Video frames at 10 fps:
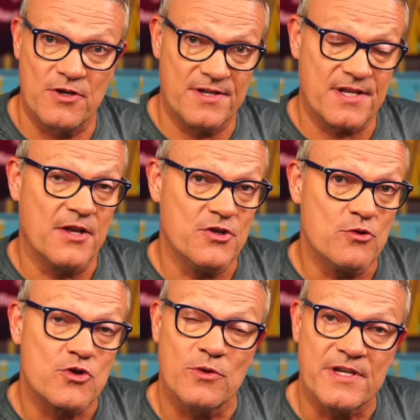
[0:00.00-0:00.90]
on his
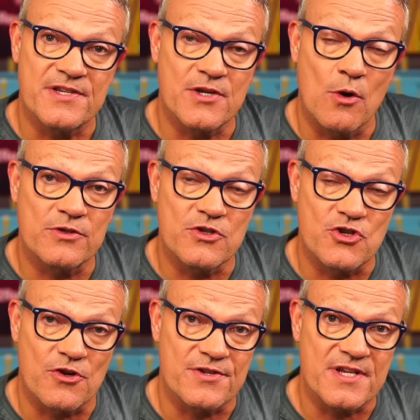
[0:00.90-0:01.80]
unusually soaked
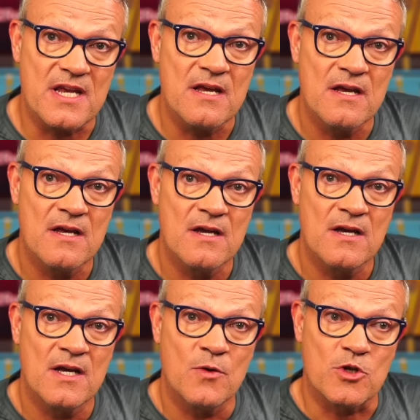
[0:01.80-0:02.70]
jersey,
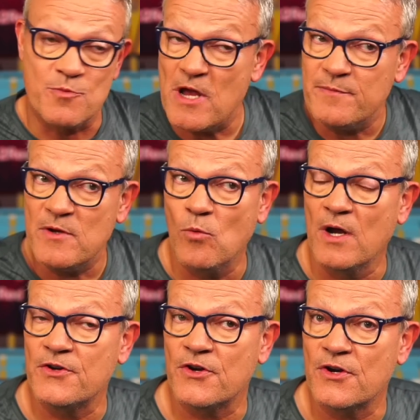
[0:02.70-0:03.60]
which made me
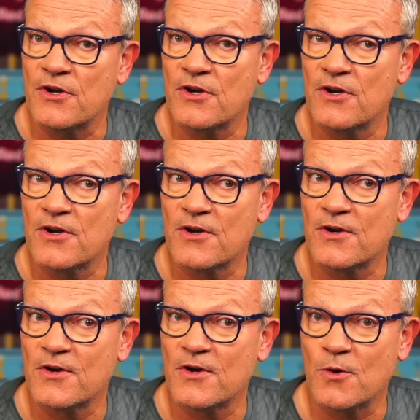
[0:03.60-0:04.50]
wonder,
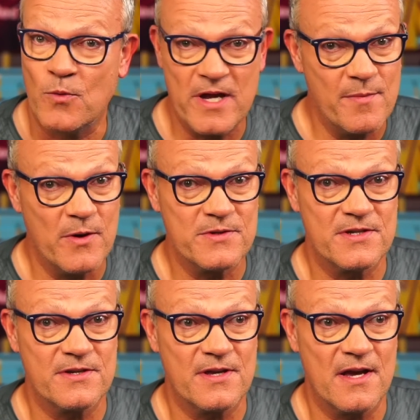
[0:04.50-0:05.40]
are we about
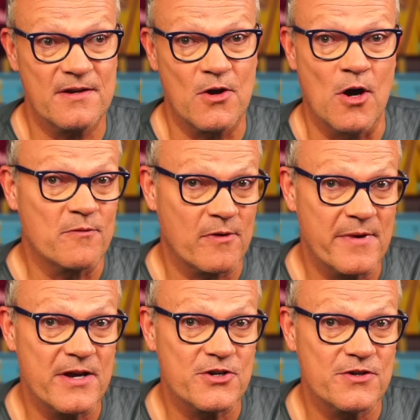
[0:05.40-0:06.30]
to get
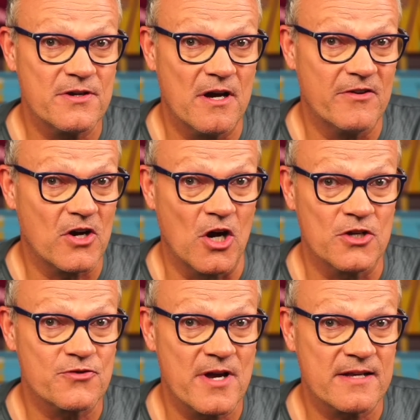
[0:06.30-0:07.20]
confirmation of a
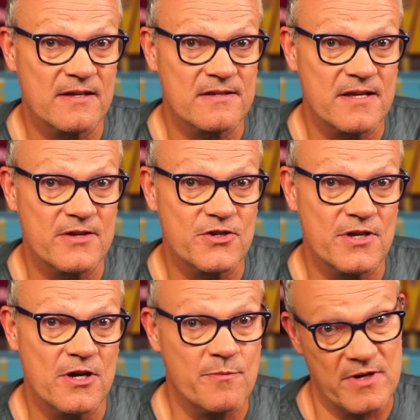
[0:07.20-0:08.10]
contract extension
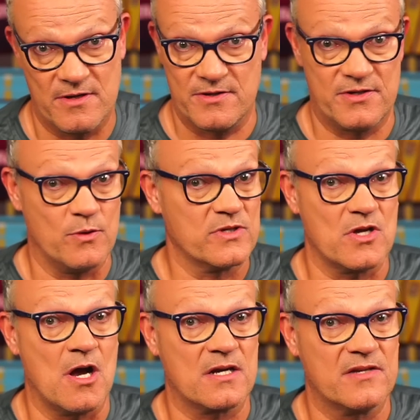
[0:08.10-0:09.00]
here? Because those
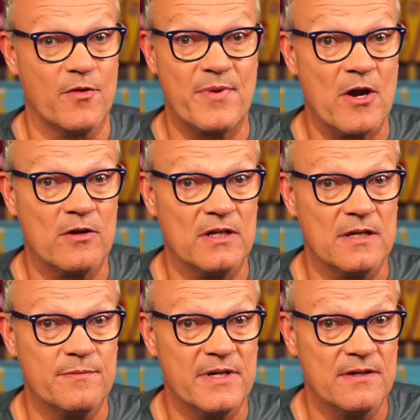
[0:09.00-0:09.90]
talks have
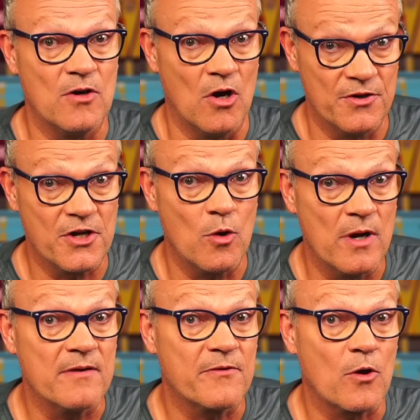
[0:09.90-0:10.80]
apparently been
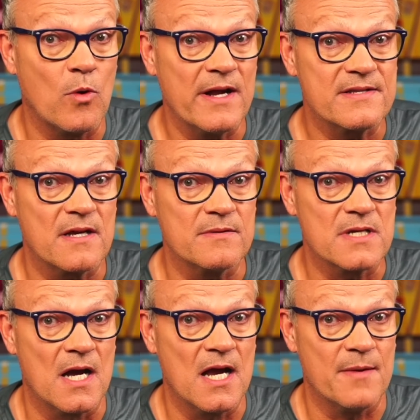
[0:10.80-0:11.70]
ongoing for quite some
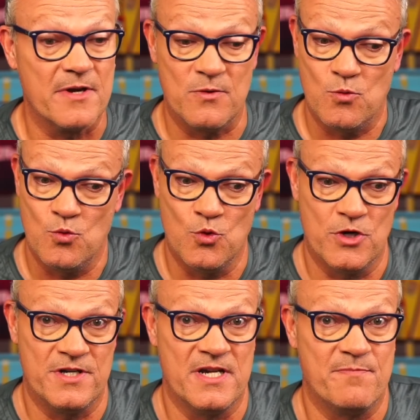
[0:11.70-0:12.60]
time, and
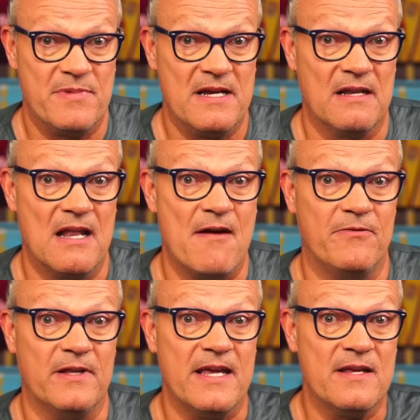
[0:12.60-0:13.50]
wouldn't it be
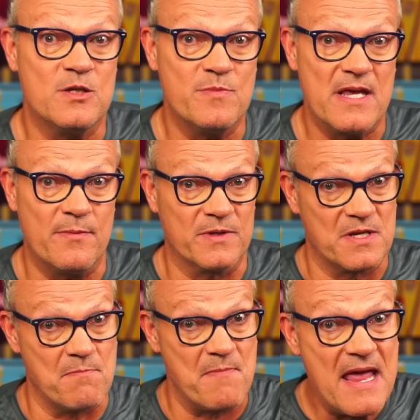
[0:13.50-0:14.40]
lovely to be able
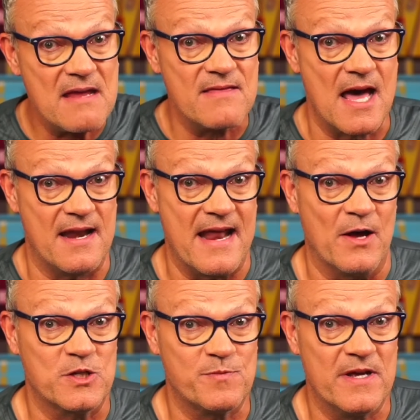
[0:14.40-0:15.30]
to make that
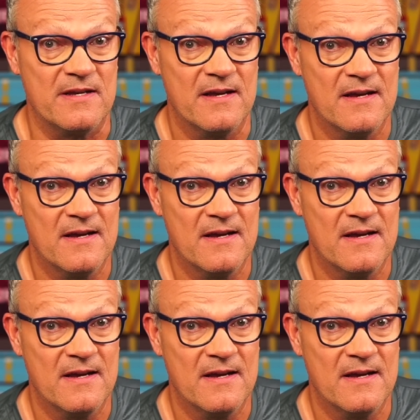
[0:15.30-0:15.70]
announcement